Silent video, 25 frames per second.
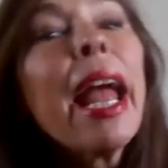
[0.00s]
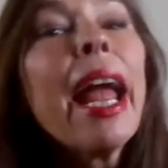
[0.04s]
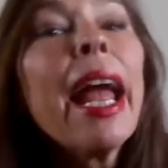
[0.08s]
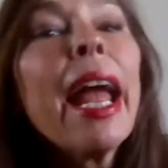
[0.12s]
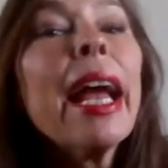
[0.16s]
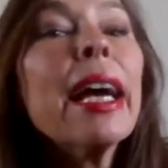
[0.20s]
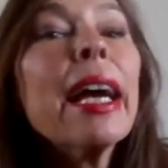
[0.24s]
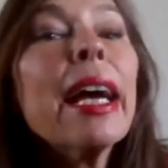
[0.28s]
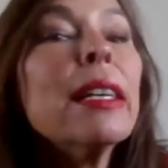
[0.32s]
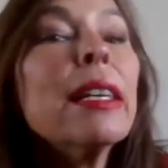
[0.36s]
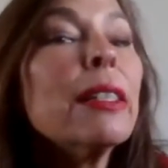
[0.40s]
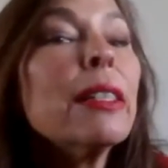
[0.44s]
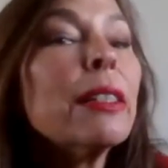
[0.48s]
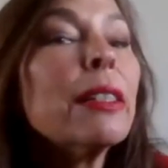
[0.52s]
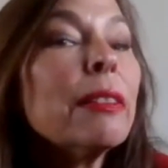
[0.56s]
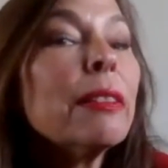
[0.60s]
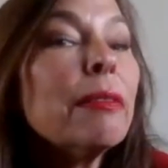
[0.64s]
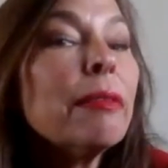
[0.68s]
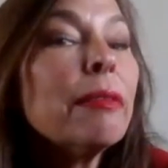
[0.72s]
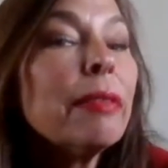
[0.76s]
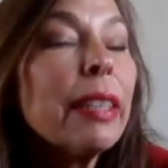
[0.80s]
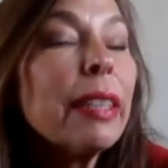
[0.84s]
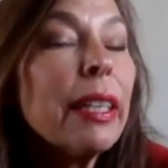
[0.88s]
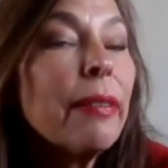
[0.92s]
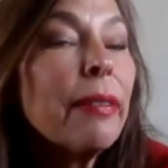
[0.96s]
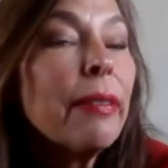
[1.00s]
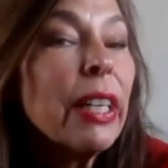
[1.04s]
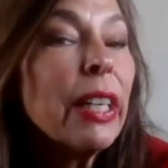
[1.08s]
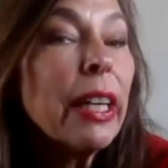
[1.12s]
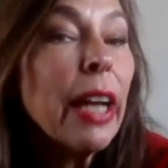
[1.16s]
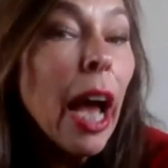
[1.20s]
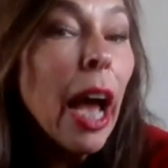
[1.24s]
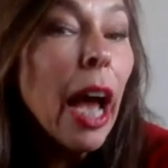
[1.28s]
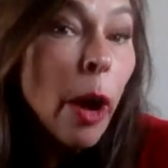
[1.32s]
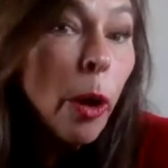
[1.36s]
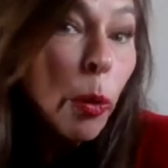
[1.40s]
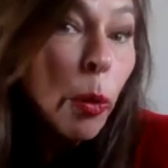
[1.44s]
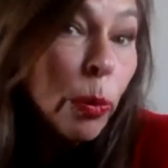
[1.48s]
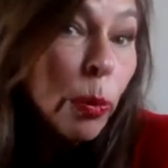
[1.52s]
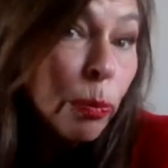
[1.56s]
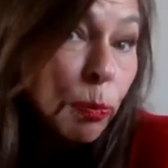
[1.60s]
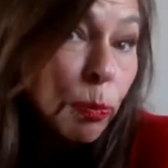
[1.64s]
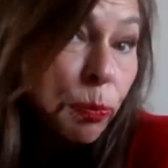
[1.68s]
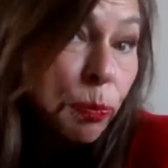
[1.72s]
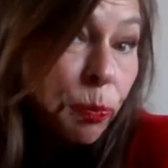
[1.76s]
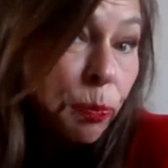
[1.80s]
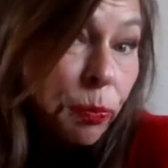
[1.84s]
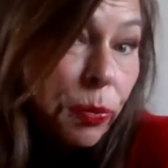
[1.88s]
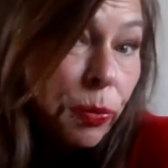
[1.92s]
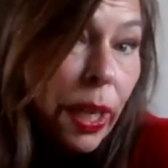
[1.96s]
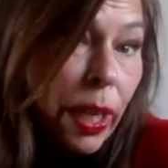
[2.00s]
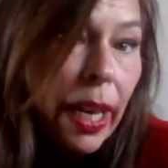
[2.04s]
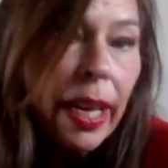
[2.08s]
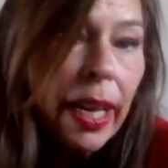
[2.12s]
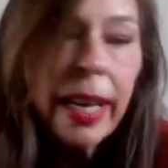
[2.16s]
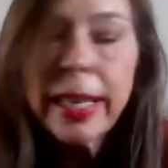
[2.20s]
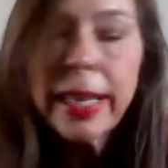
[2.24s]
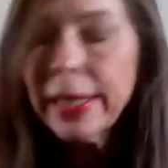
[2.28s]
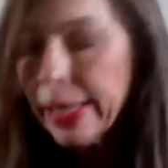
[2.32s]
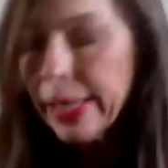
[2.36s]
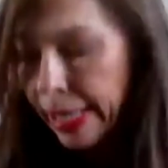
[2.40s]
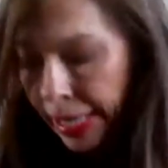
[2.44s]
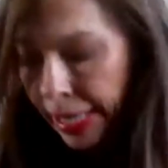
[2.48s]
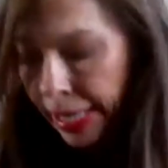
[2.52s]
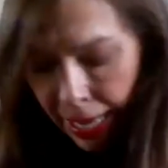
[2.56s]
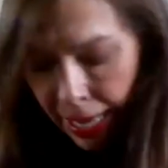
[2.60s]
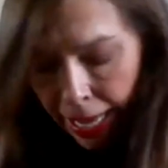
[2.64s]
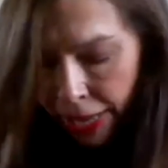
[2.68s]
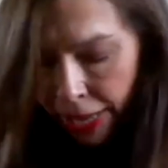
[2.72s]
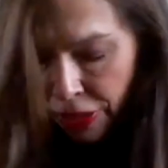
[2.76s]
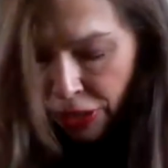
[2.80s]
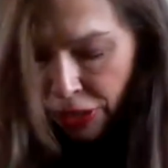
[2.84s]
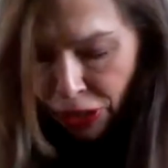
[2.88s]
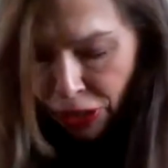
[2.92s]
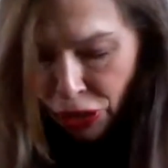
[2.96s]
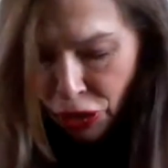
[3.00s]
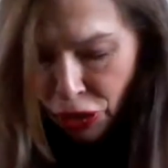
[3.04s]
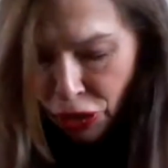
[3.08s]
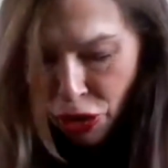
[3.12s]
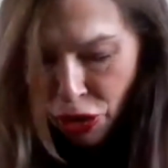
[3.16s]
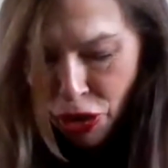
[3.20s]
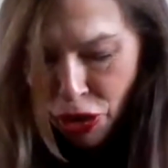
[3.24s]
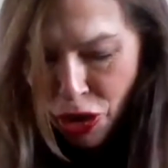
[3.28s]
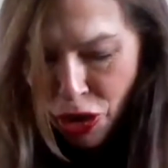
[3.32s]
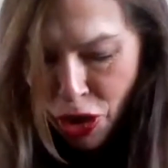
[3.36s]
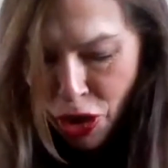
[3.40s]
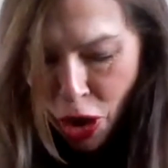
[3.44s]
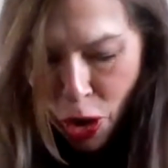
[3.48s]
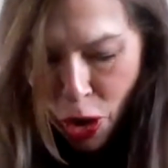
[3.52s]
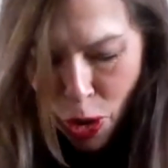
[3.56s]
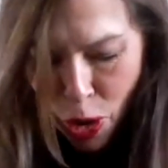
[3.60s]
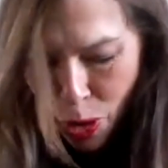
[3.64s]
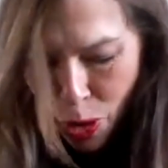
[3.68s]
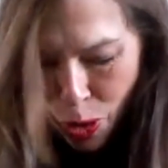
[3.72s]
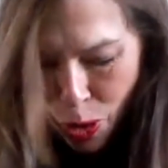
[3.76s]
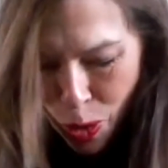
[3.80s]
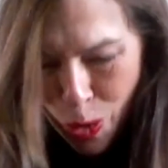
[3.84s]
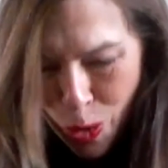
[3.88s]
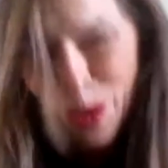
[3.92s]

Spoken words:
and give it a go. And there's never